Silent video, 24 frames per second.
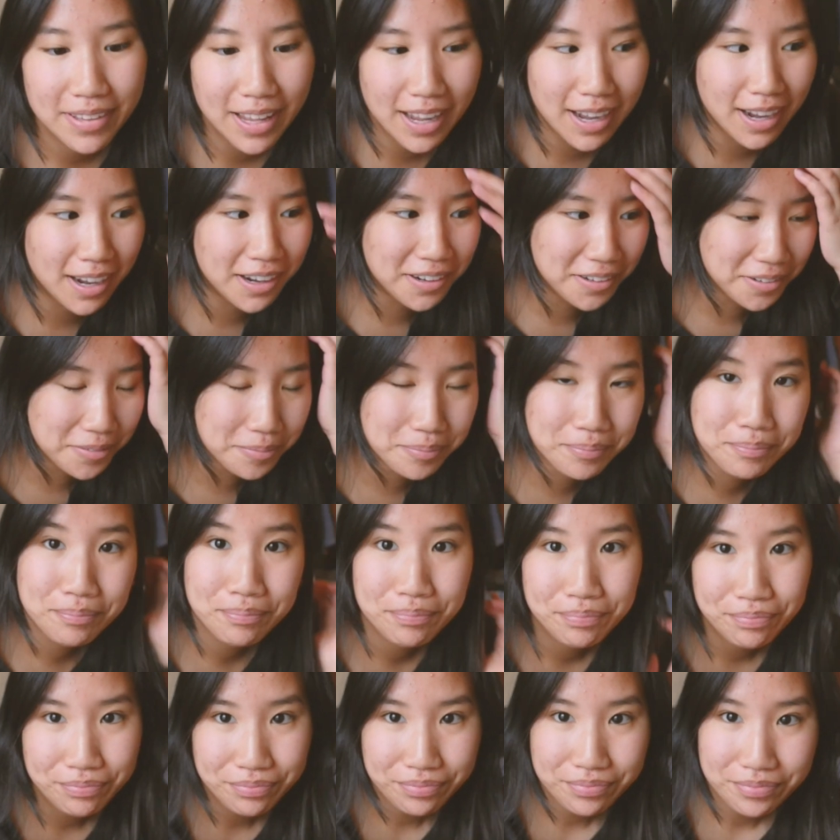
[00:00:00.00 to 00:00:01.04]
Um,
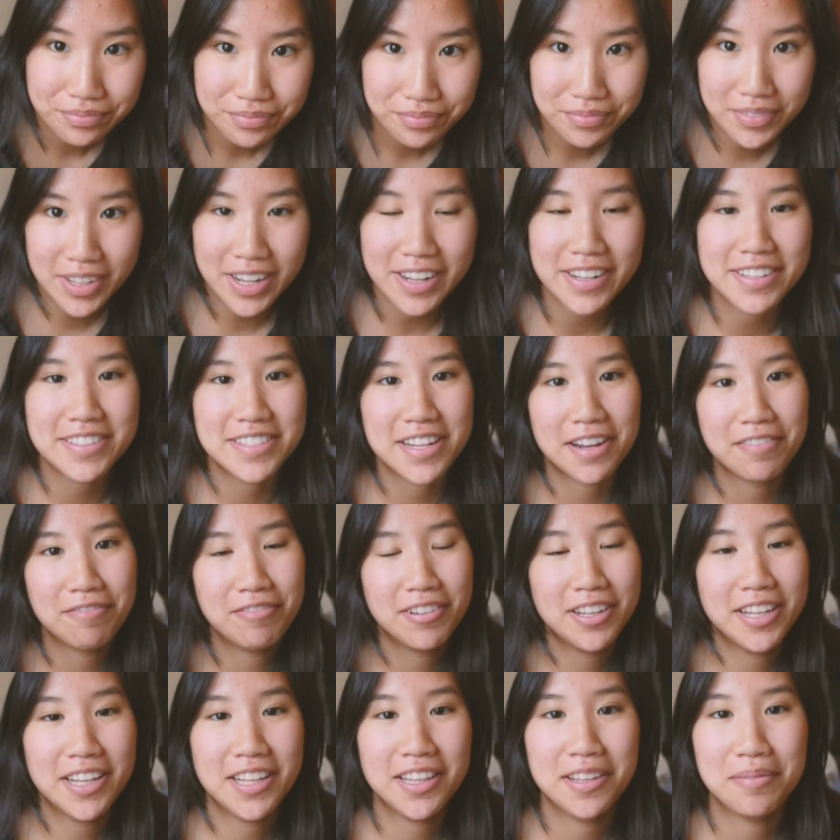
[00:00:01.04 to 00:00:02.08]

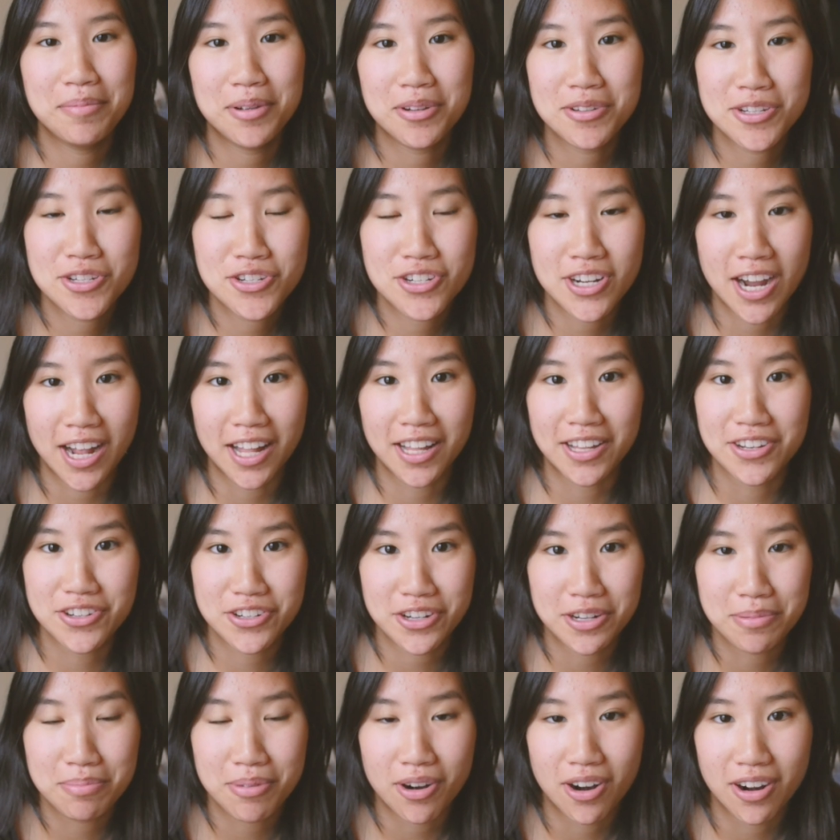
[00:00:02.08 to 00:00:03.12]
definitely the most
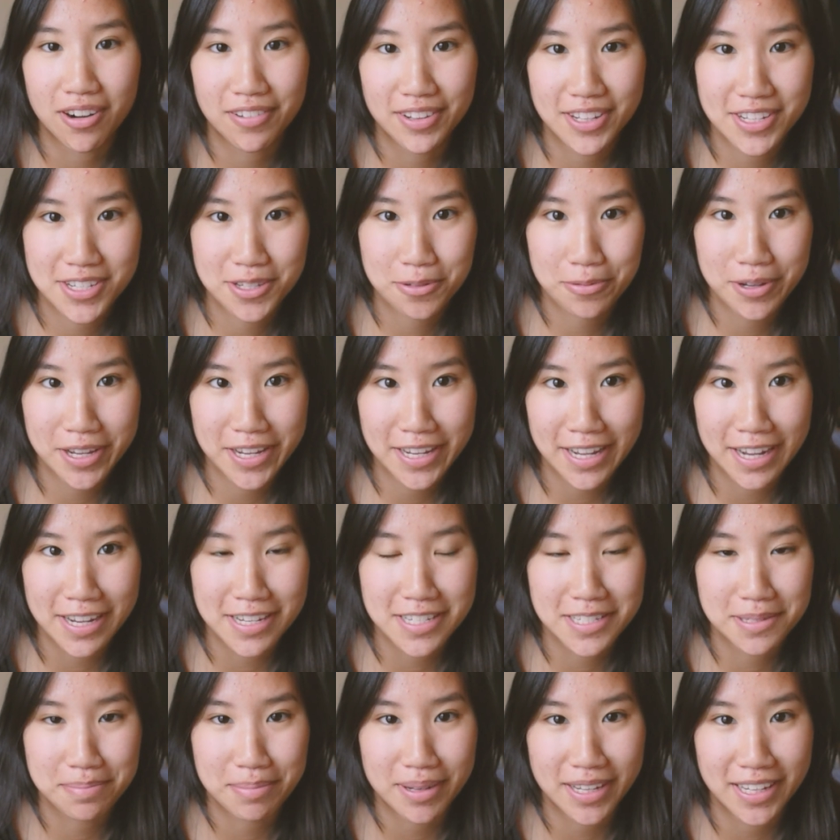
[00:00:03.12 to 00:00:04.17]
challenging part of this week
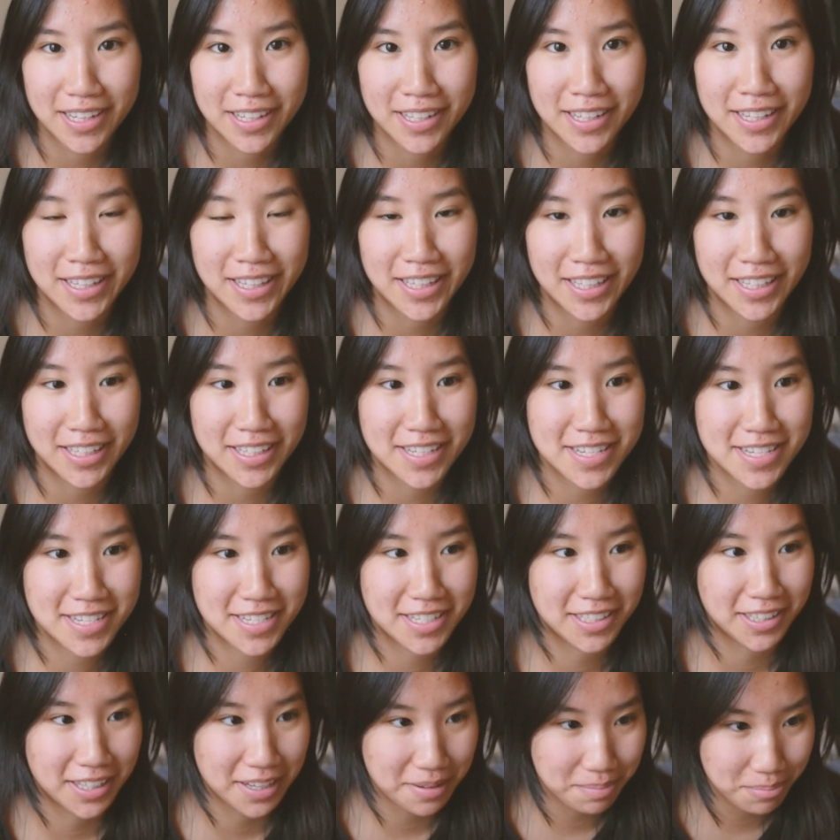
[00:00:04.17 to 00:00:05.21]
has been the
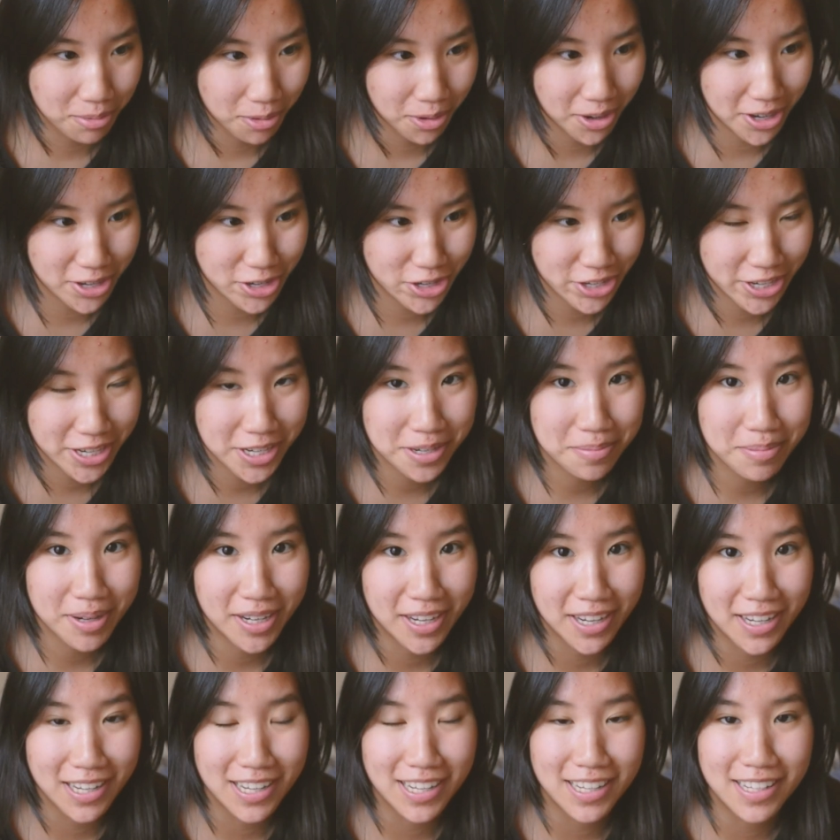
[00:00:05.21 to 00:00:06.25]
sleep portion,
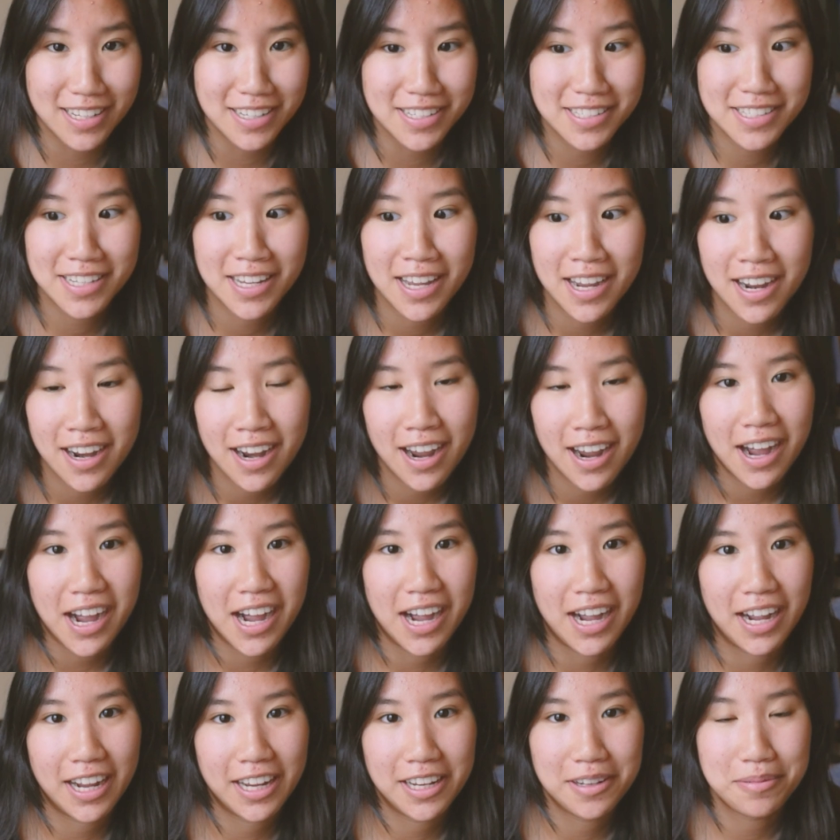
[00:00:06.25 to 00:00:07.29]
because
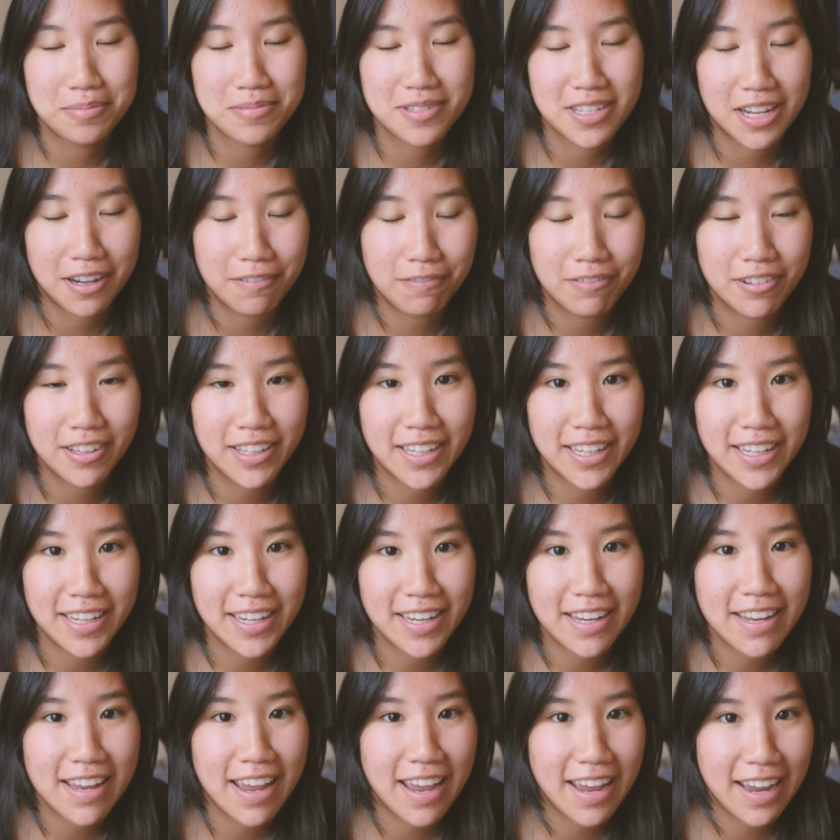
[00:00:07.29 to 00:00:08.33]
I am
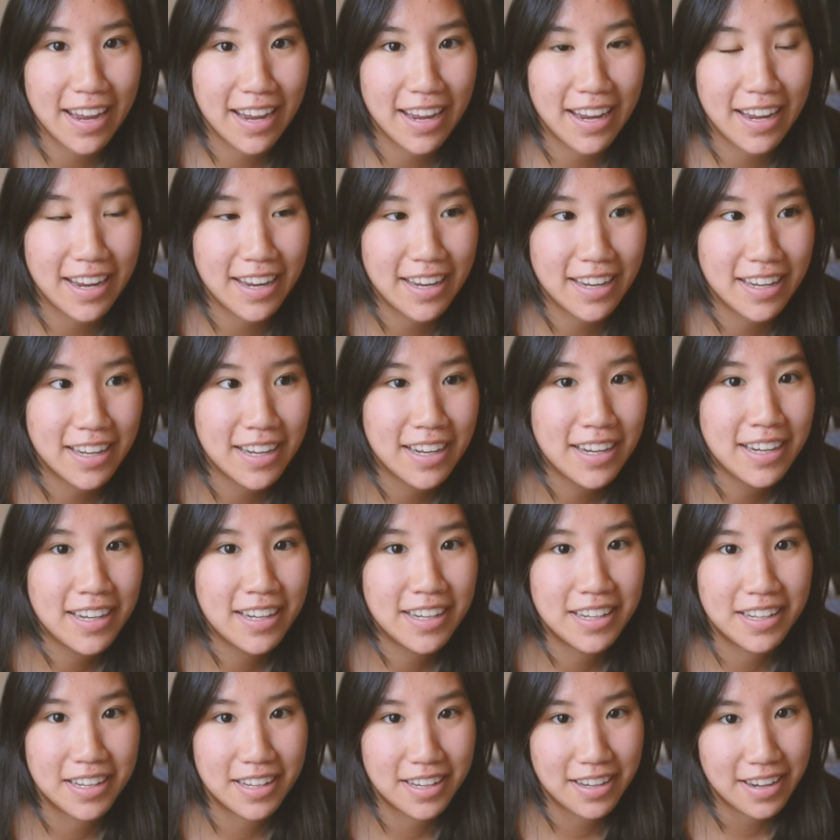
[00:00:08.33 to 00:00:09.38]
definitely a
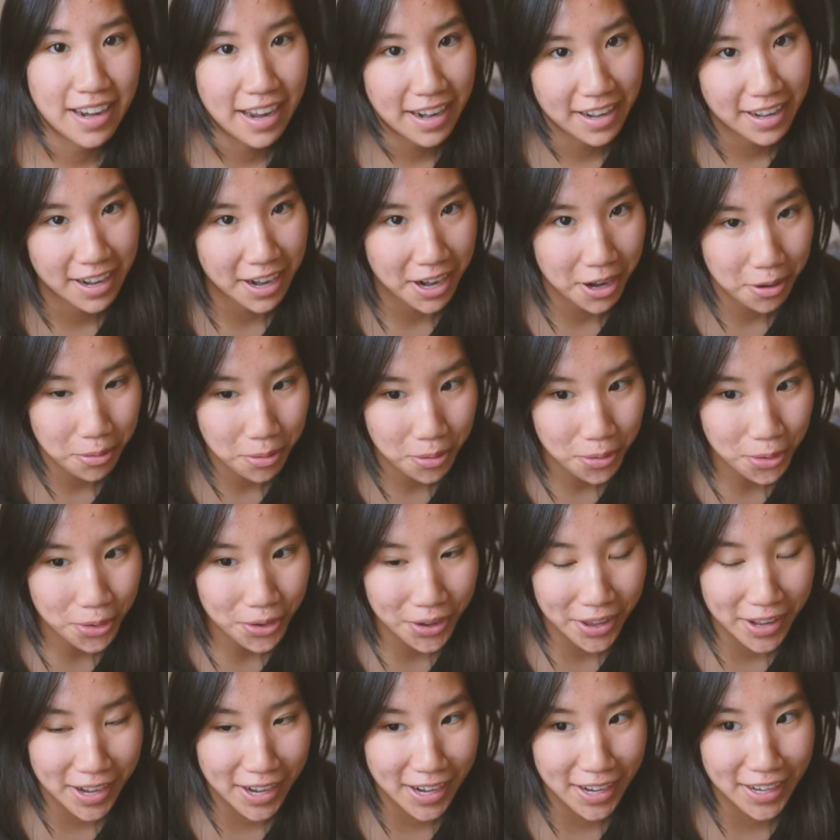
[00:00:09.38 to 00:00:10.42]
night owl
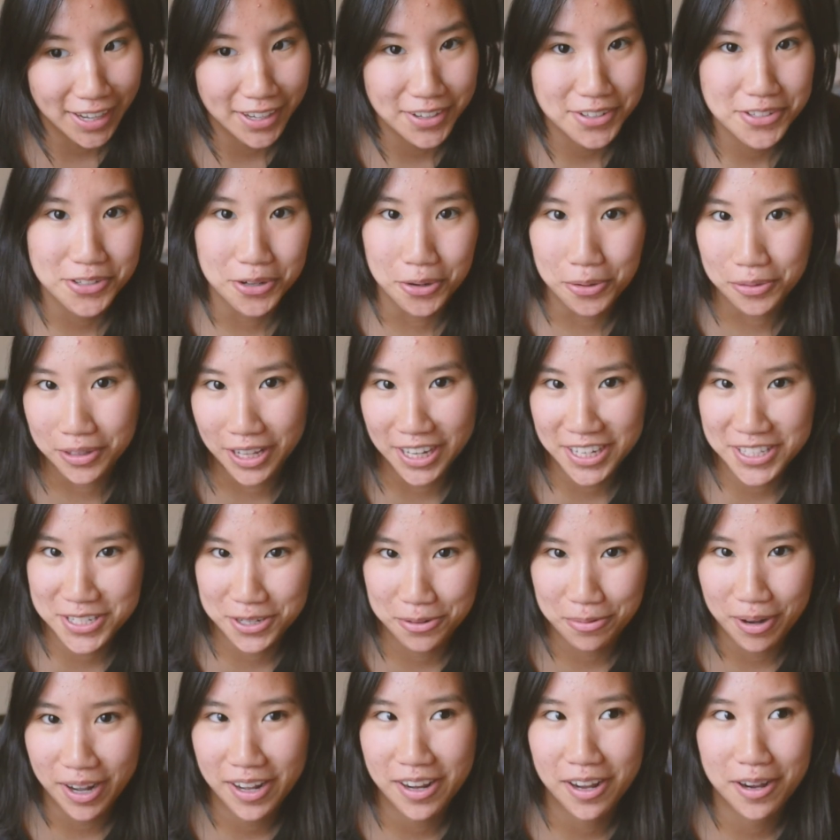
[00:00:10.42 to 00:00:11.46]
and I don't like to
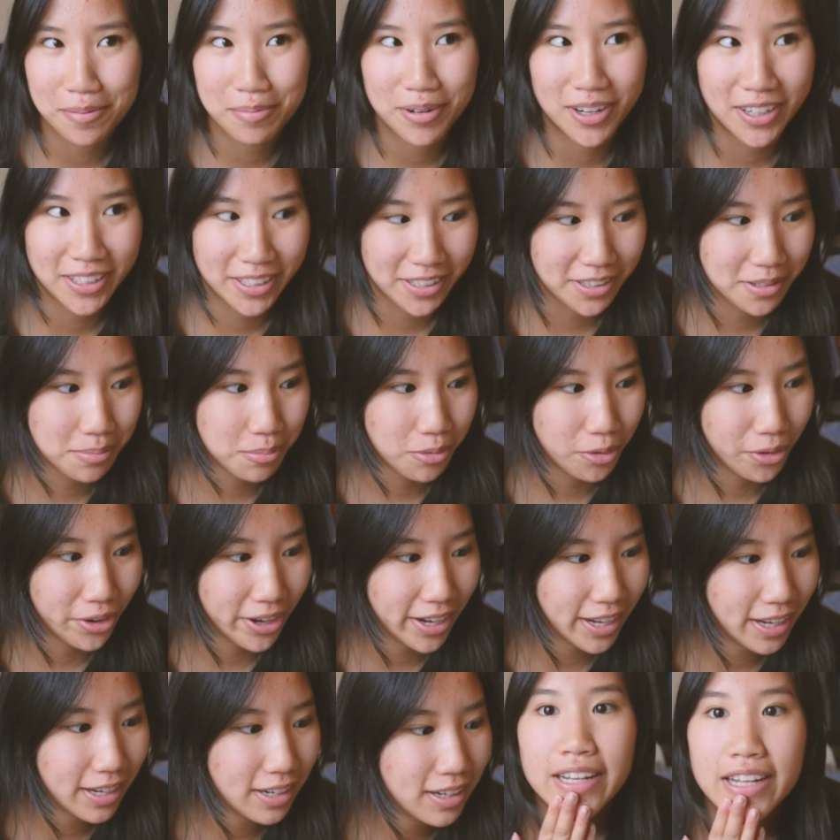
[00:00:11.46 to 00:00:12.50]
wake up early in the
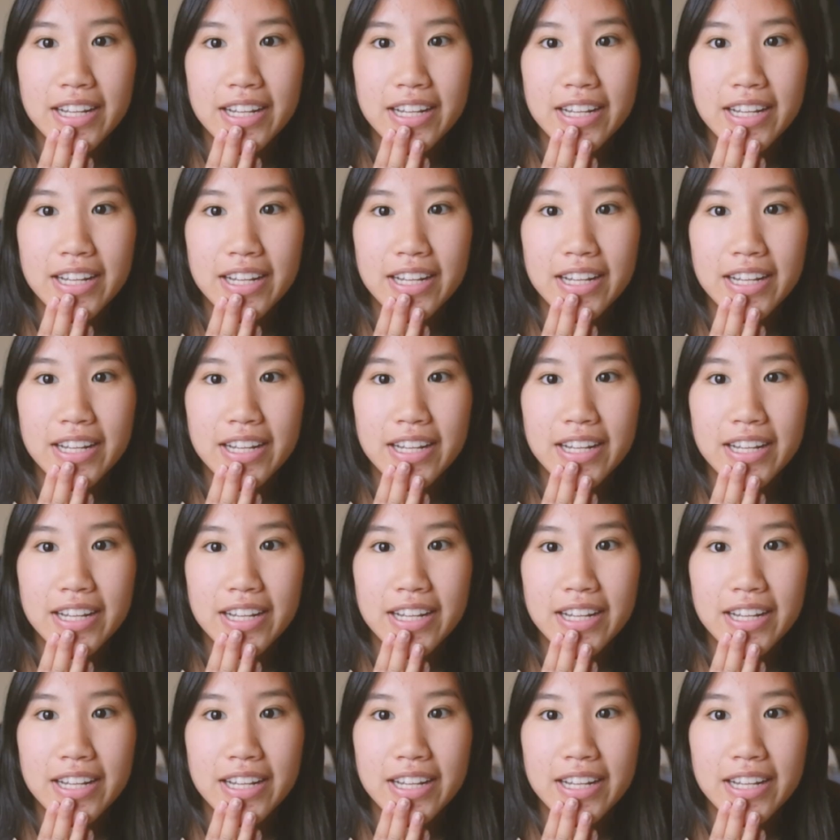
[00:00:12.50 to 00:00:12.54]
morning.